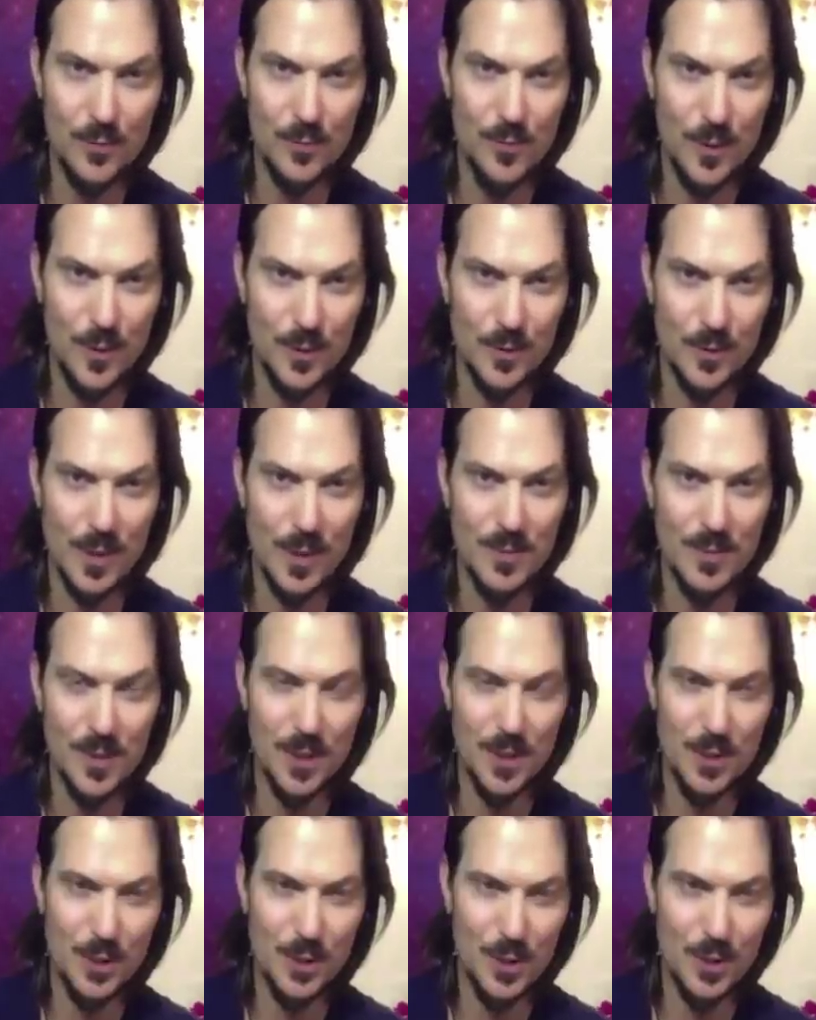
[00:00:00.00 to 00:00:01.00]
There's
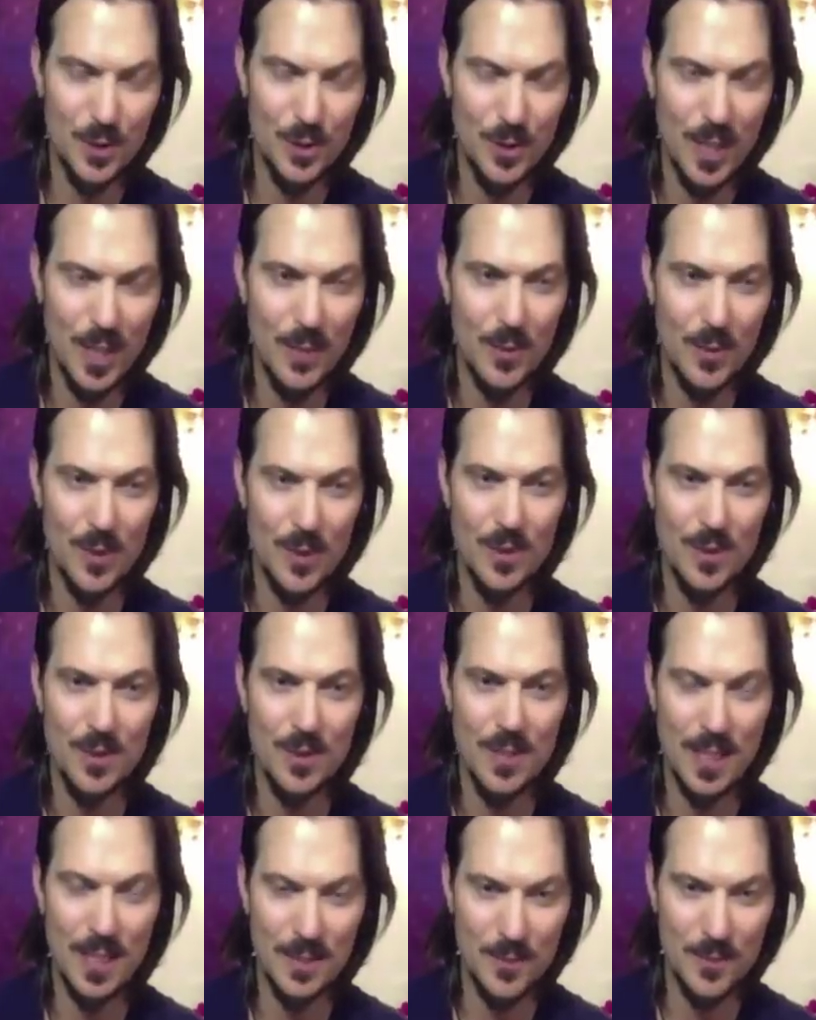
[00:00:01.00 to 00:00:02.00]
websites you can do that where you
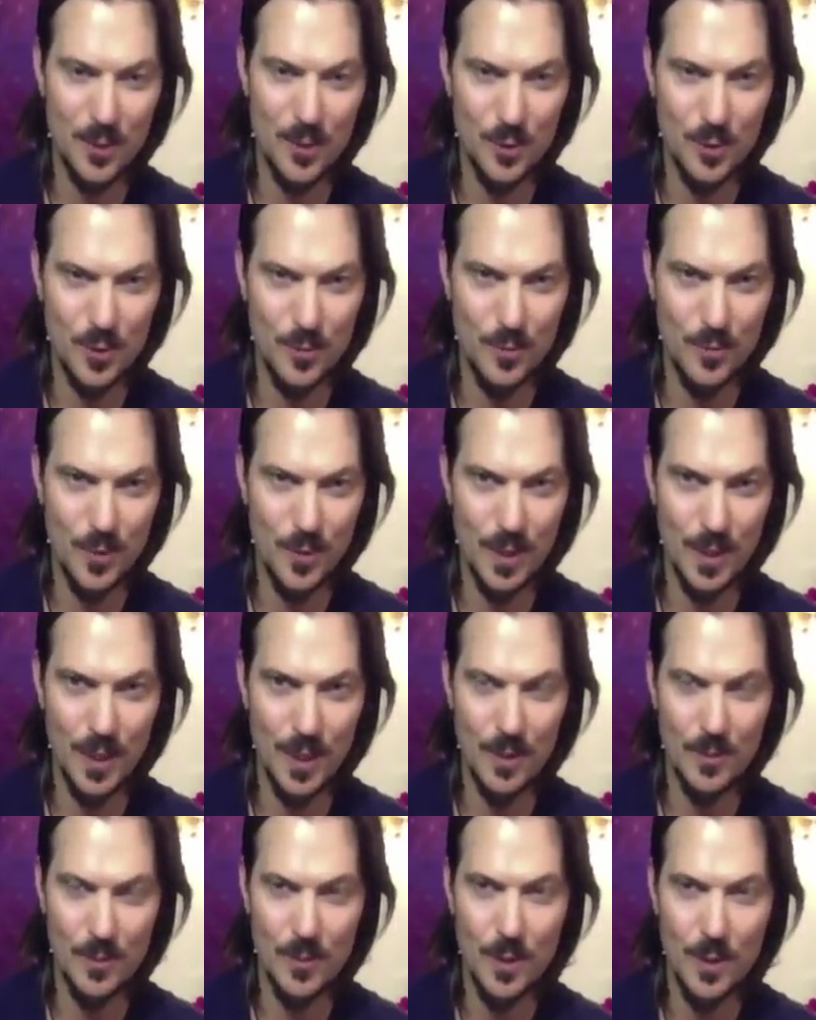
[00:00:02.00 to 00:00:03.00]
take a YouTube
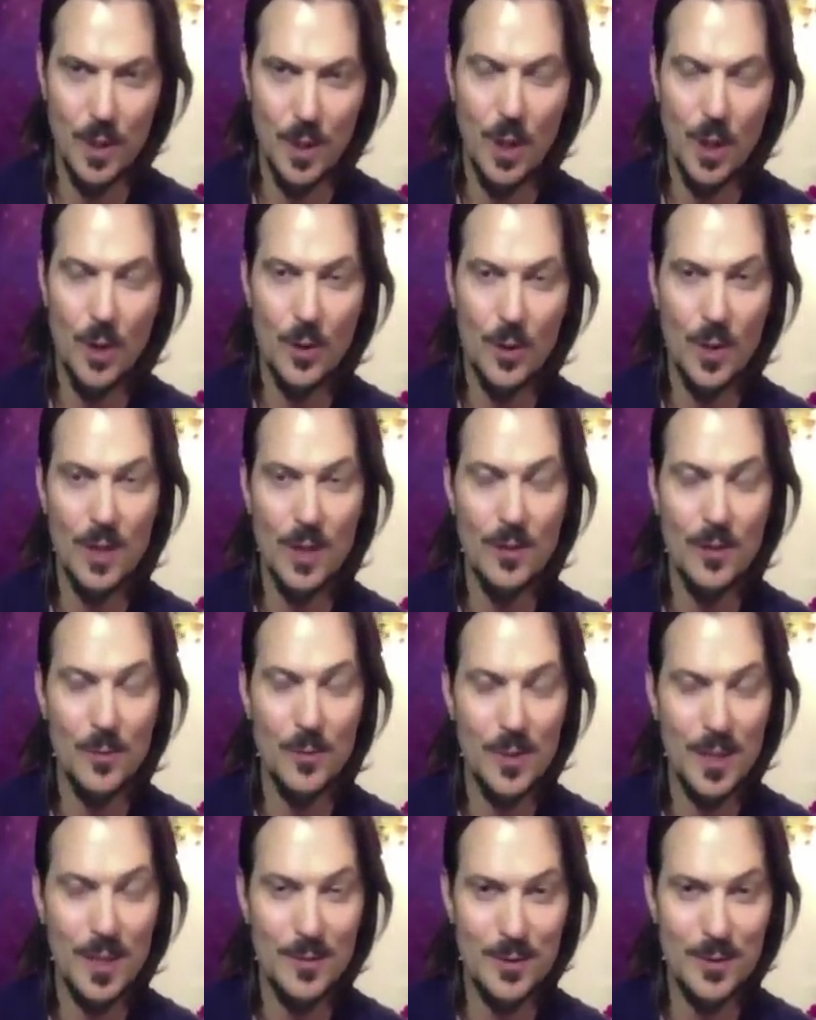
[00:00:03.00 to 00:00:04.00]
video. Oh no, I
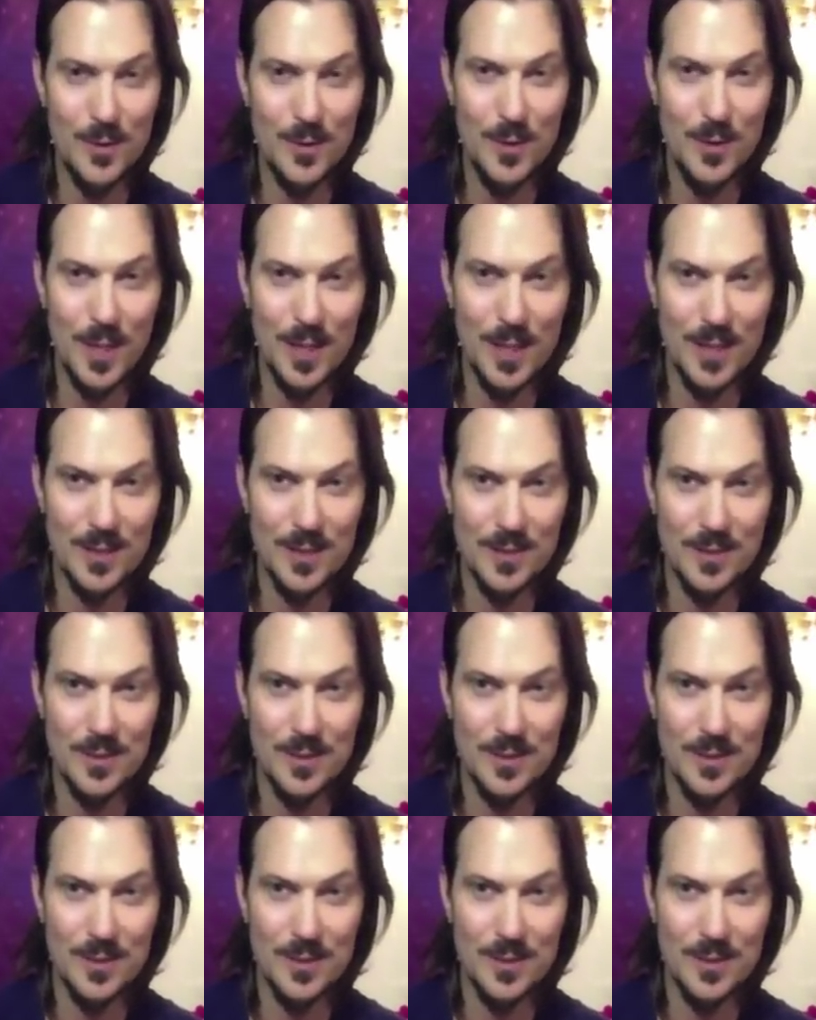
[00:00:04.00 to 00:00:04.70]
wouldn't have to do that because.